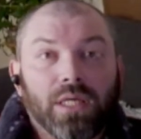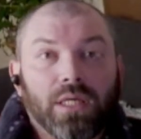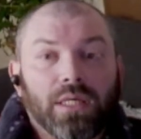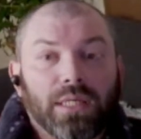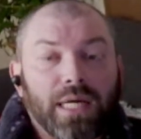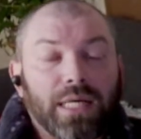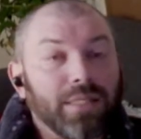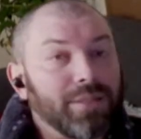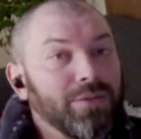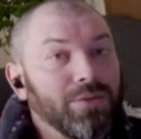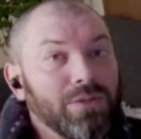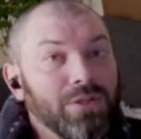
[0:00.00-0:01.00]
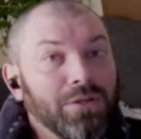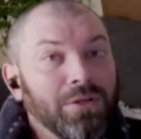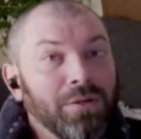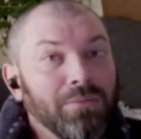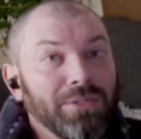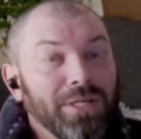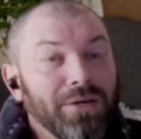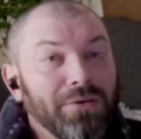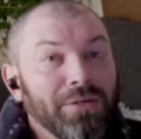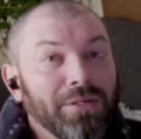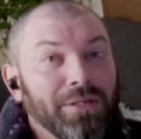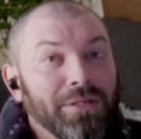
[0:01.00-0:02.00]
Silksong comes out
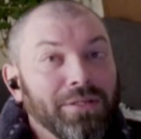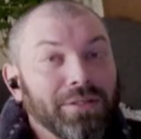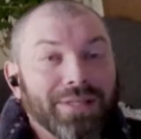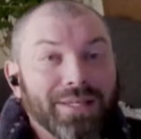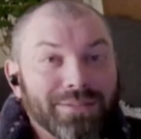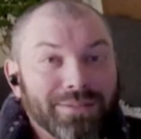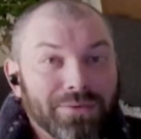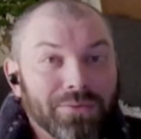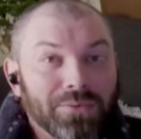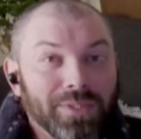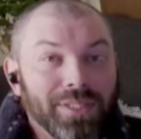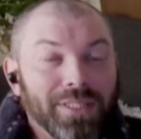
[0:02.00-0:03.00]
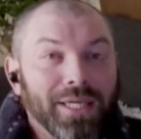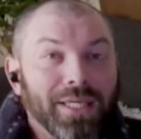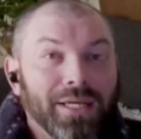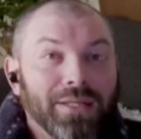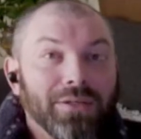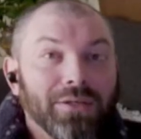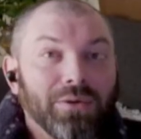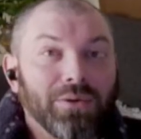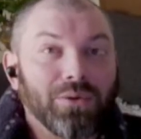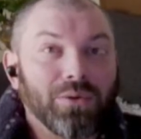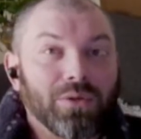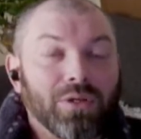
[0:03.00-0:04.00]
in less than a week, and I
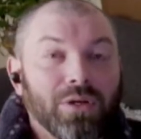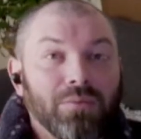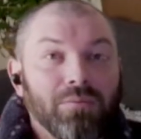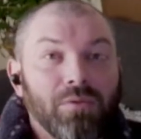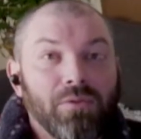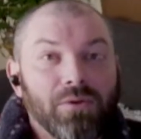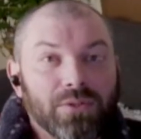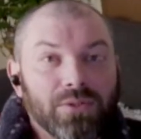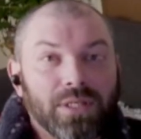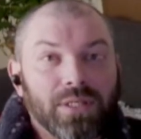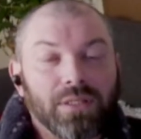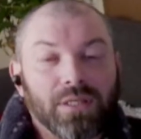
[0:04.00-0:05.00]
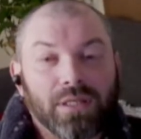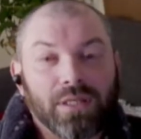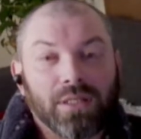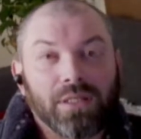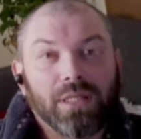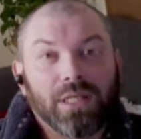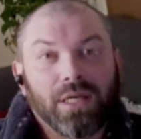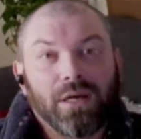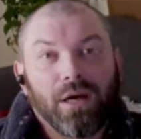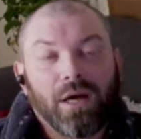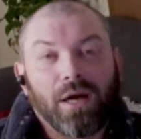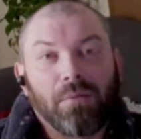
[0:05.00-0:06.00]
know come Thursday night,
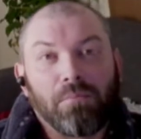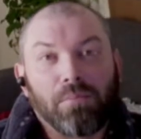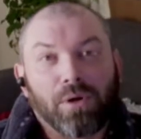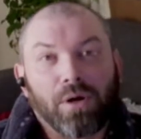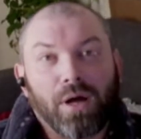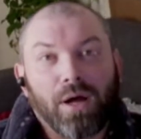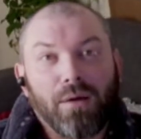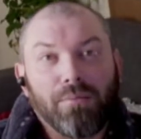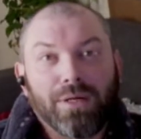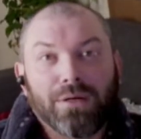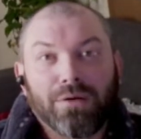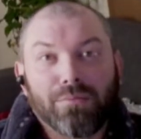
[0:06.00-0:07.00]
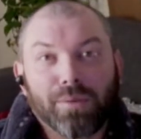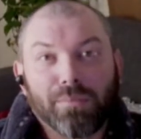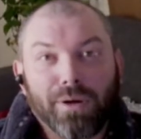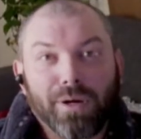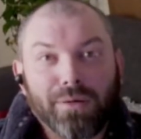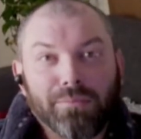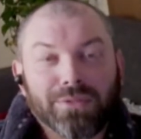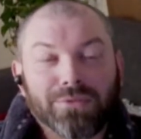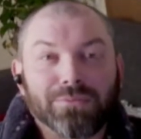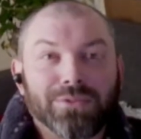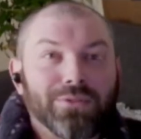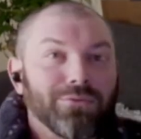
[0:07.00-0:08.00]
I'm probably gonna be playing me some
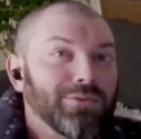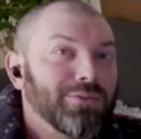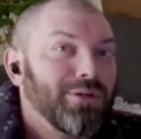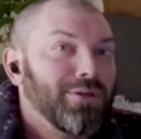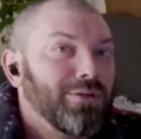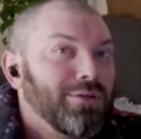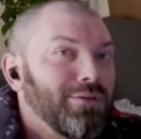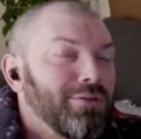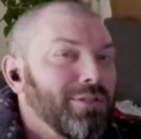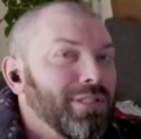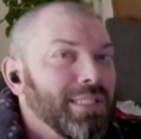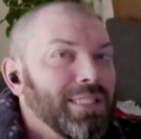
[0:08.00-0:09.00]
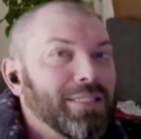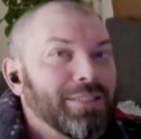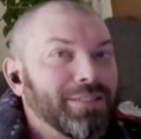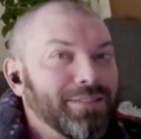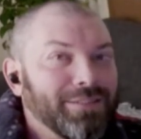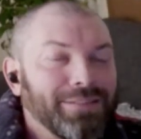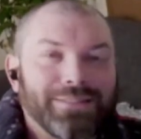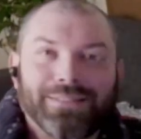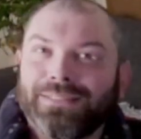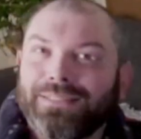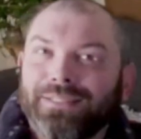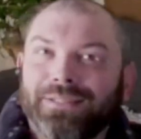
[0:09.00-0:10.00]
Silksong because,
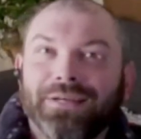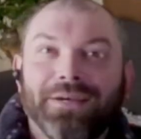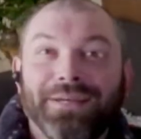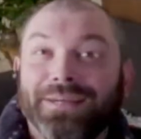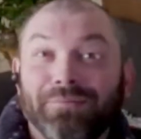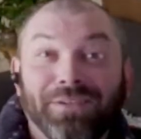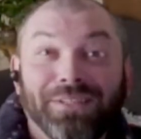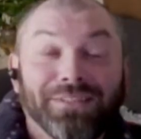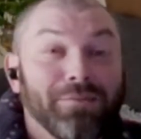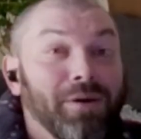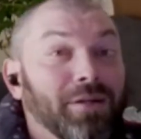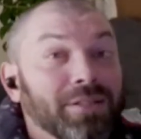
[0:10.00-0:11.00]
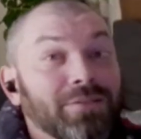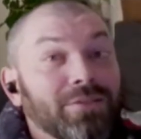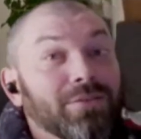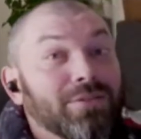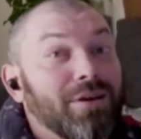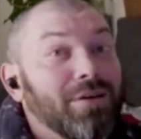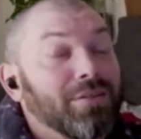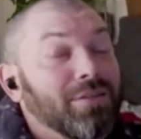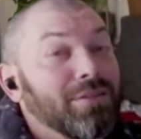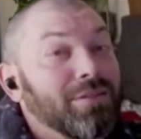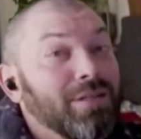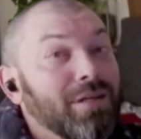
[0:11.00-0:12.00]
I mean, come on, it's Silksong.
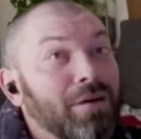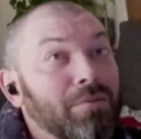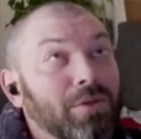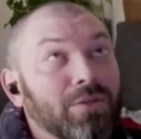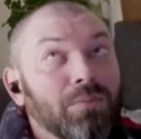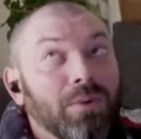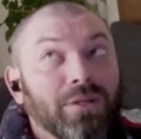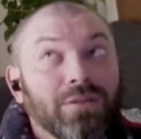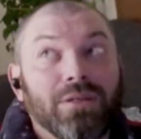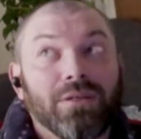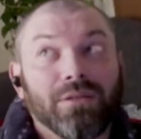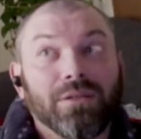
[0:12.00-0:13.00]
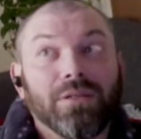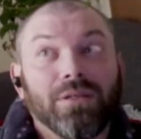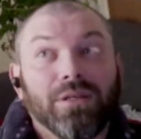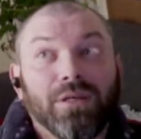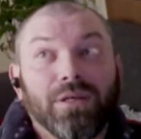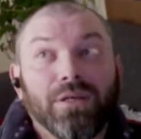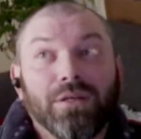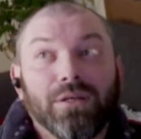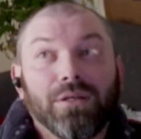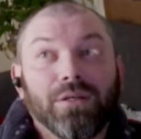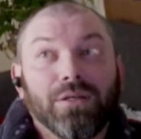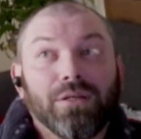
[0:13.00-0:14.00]
I'm expecting,
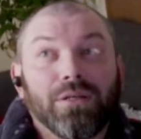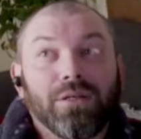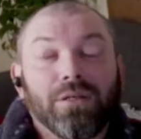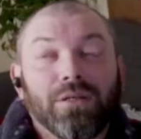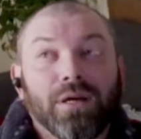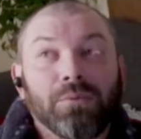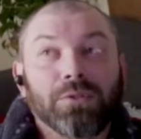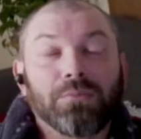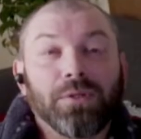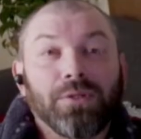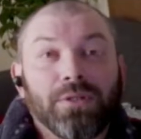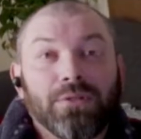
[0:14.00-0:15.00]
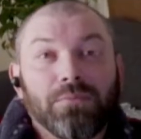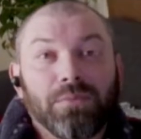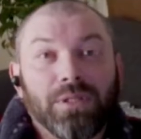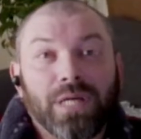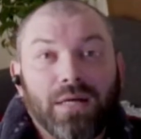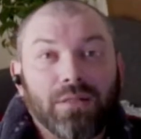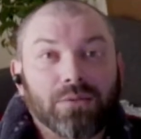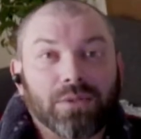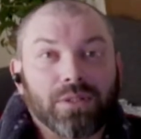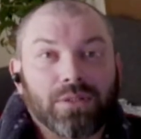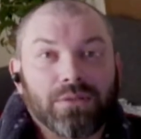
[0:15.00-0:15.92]
I'm expecting it to be Hollow Knight,